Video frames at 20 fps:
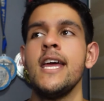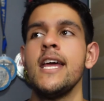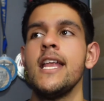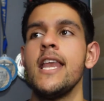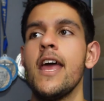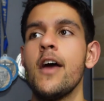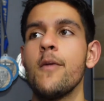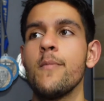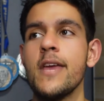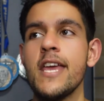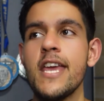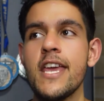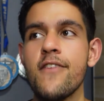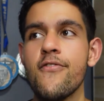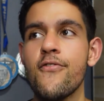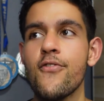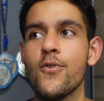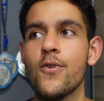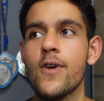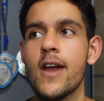Now I'm here
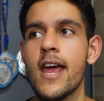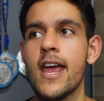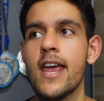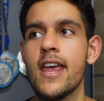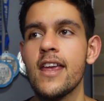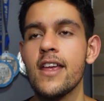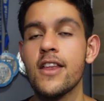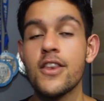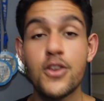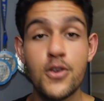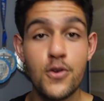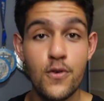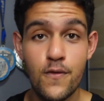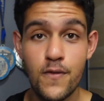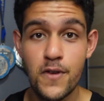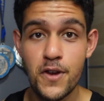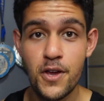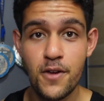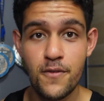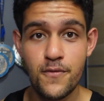for a new
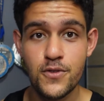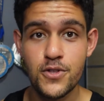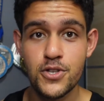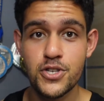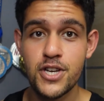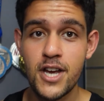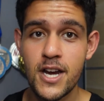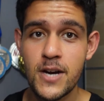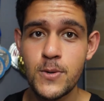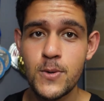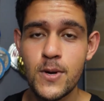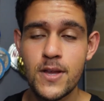video for the channel,